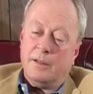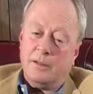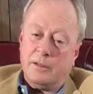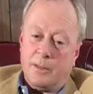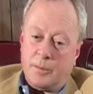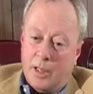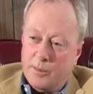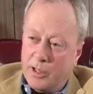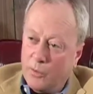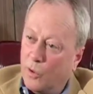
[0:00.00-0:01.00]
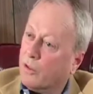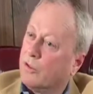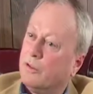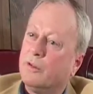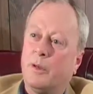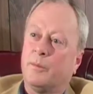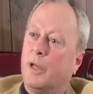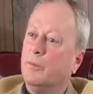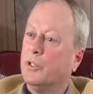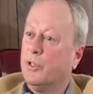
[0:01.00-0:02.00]
Sometimes that works and
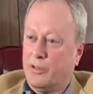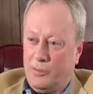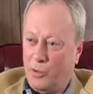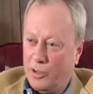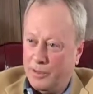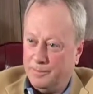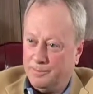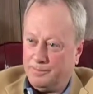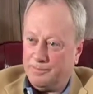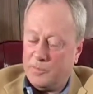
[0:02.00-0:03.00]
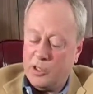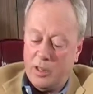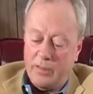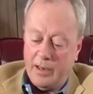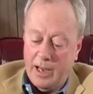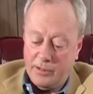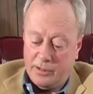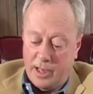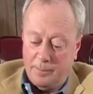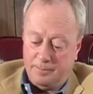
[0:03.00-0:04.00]
sometimes it doesn't work. So then the next
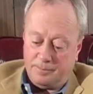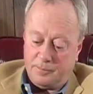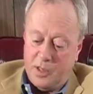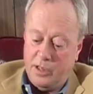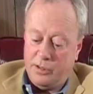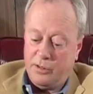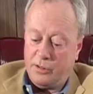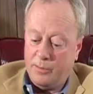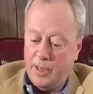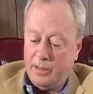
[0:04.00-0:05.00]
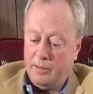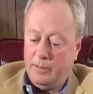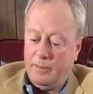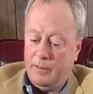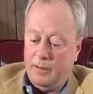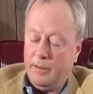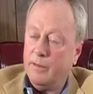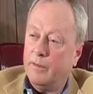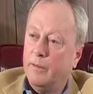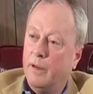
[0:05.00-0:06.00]
step is to submit
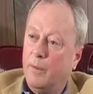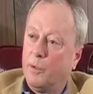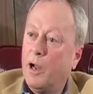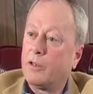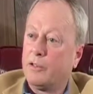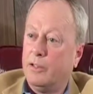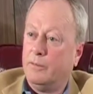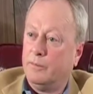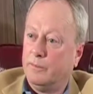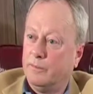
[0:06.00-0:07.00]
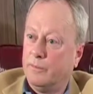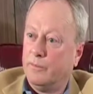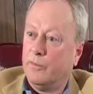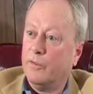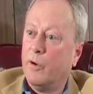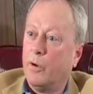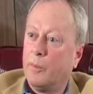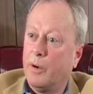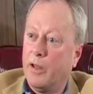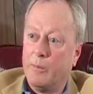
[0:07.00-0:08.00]
a proxy for
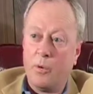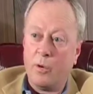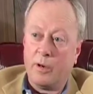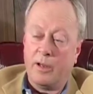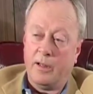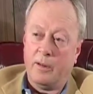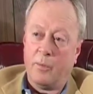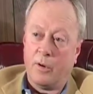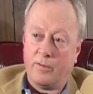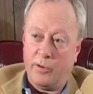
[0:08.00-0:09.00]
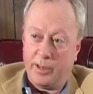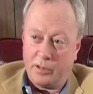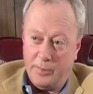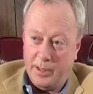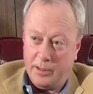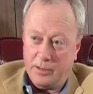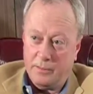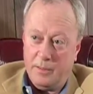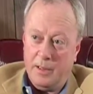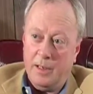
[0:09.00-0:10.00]
voting by the board at the board of directors meetings.
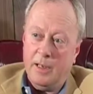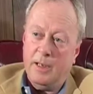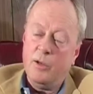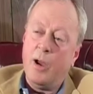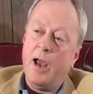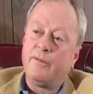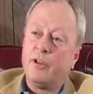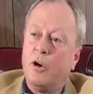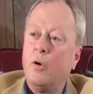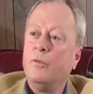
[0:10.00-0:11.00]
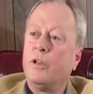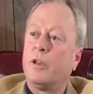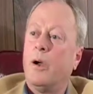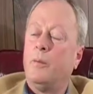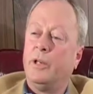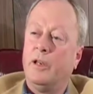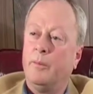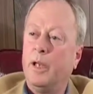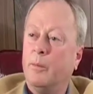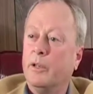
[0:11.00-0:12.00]
You have to own the company to
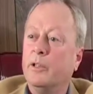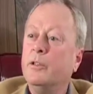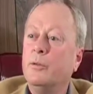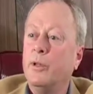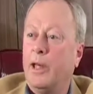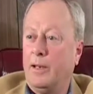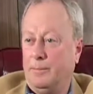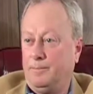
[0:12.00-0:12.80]
be able to do that.